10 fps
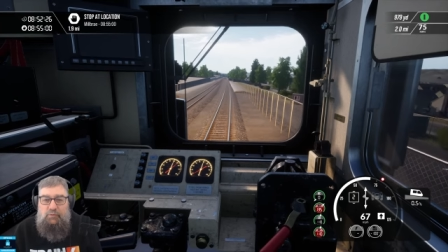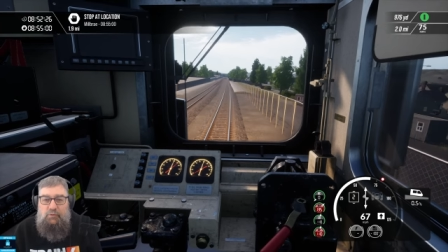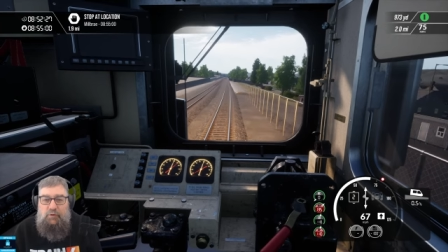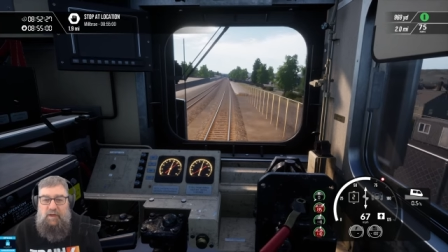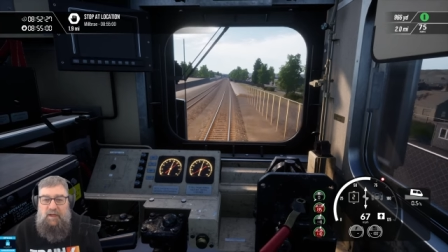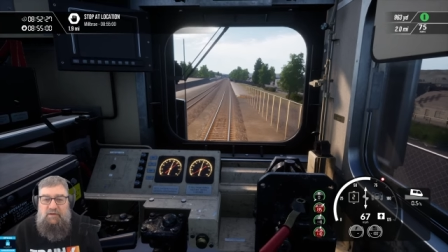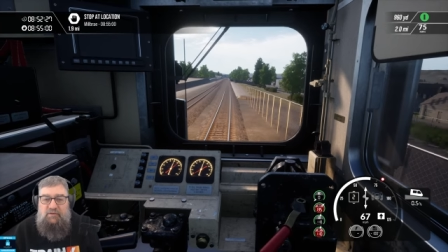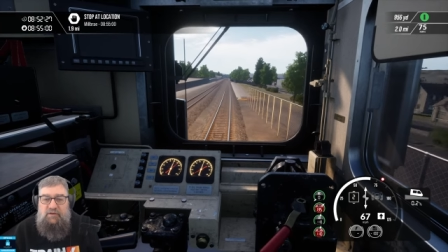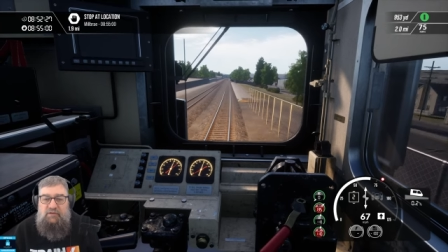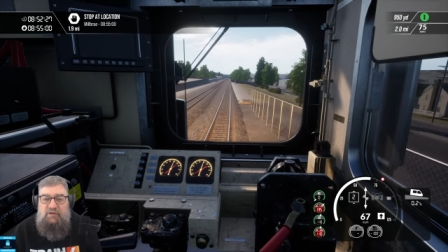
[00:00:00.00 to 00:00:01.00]
work
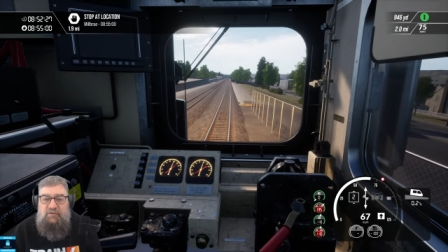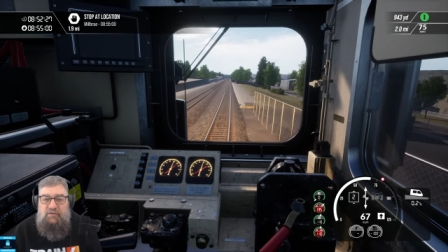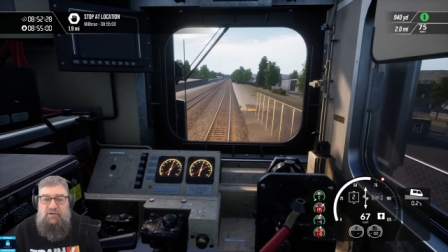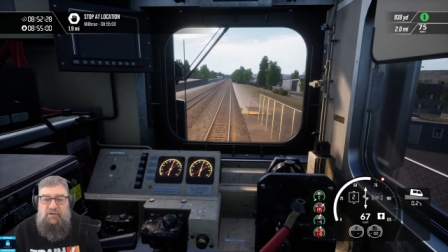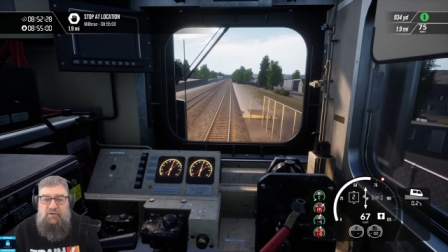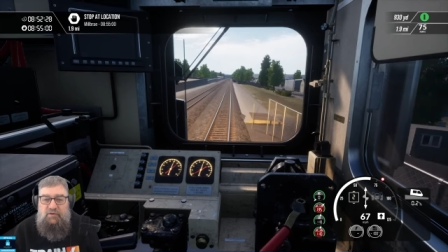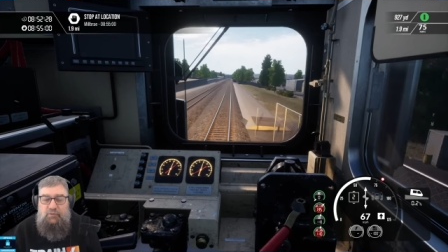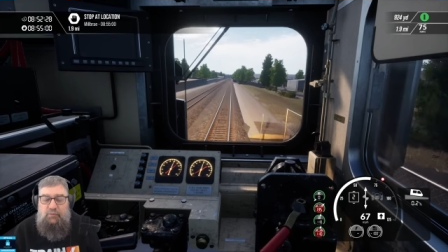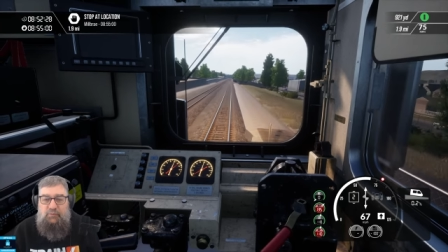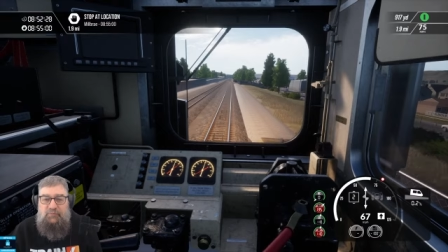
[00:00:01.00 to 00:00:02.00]
at DTG
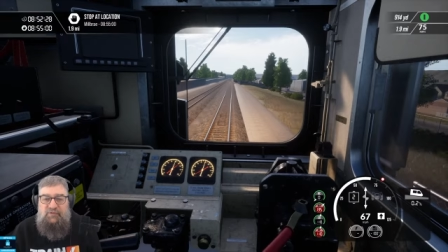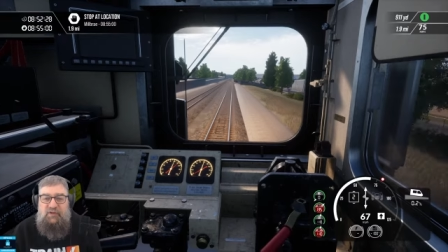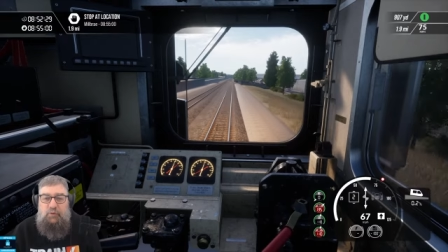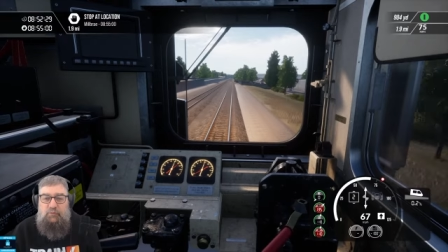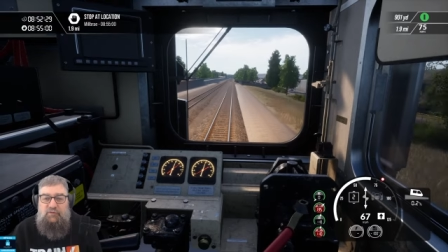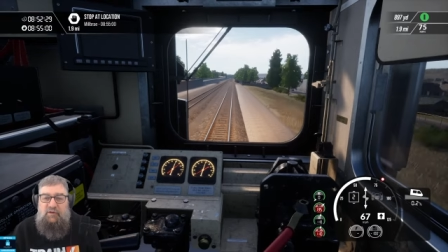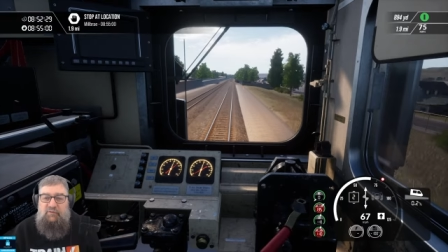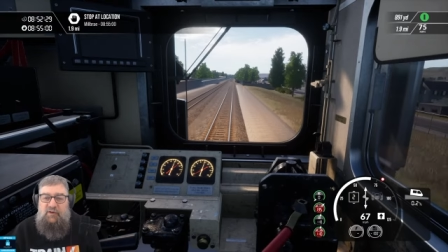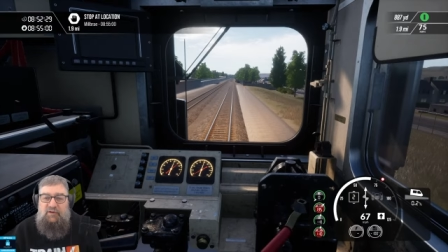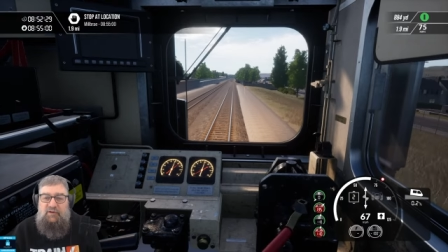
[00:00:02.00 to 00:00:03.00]
who themselves
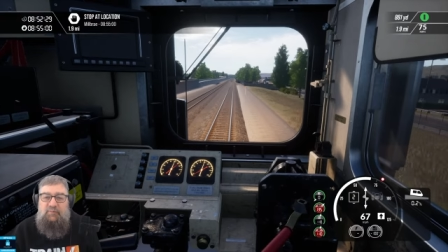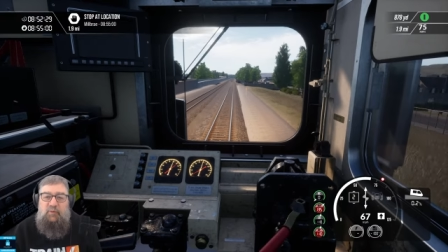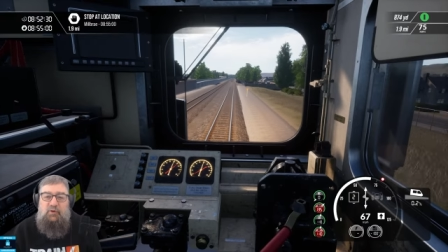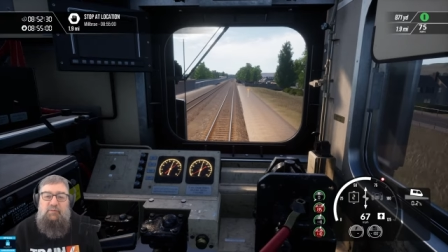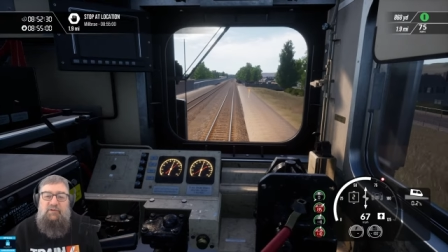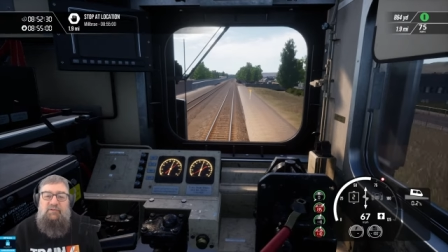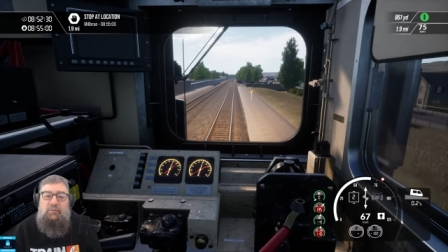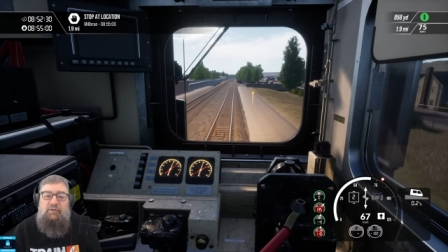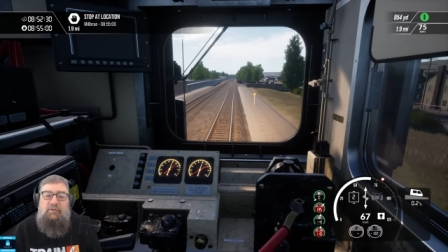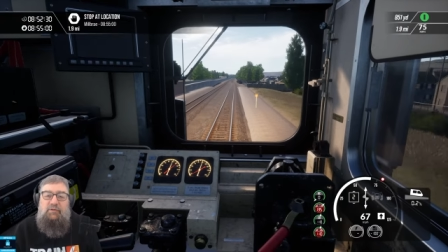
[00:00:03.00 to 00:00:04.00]
have done
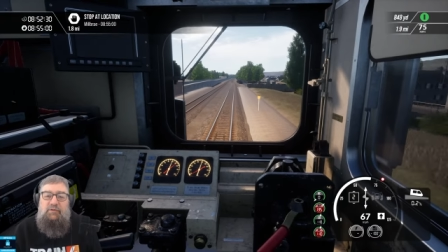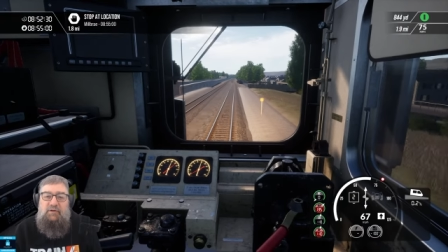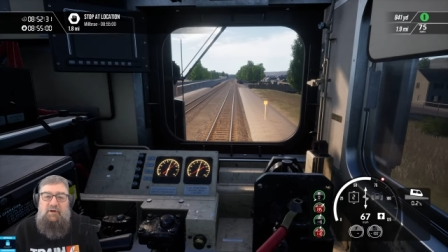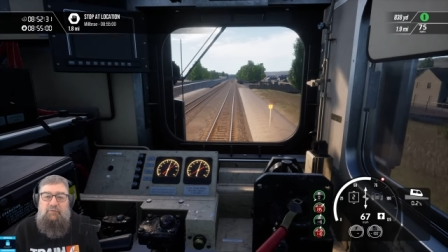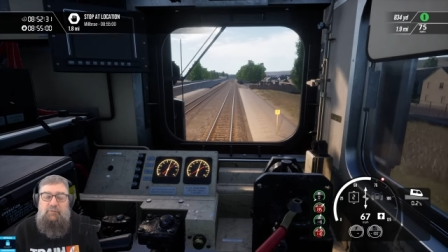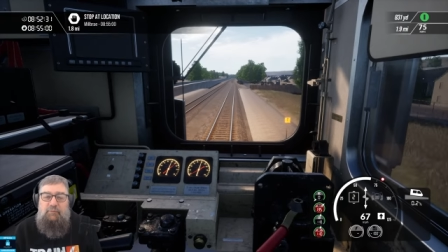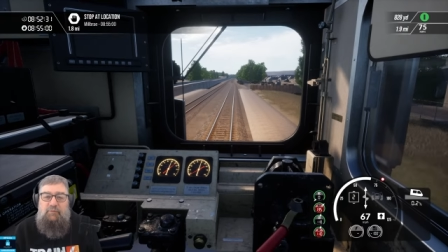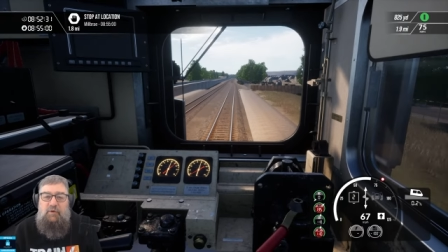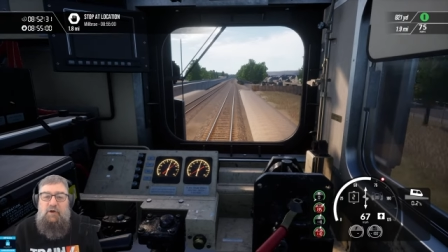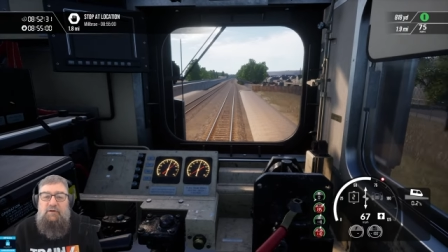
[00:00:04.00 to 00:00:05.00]
experiments with Unreal
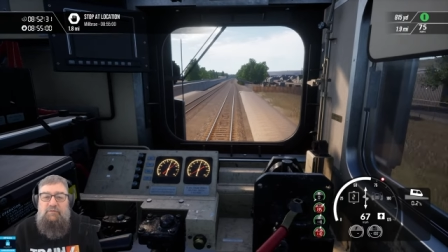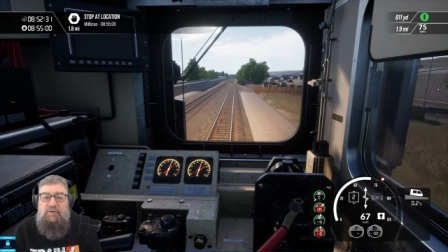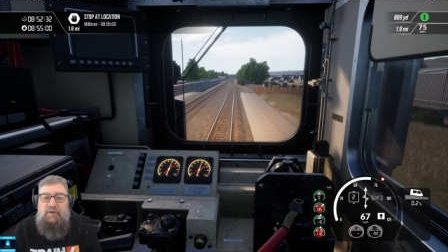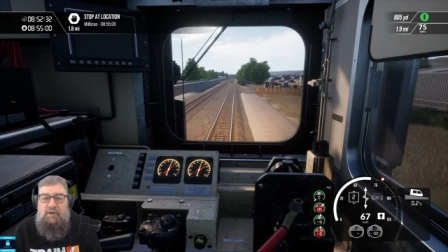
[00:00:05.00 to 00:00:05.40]
5,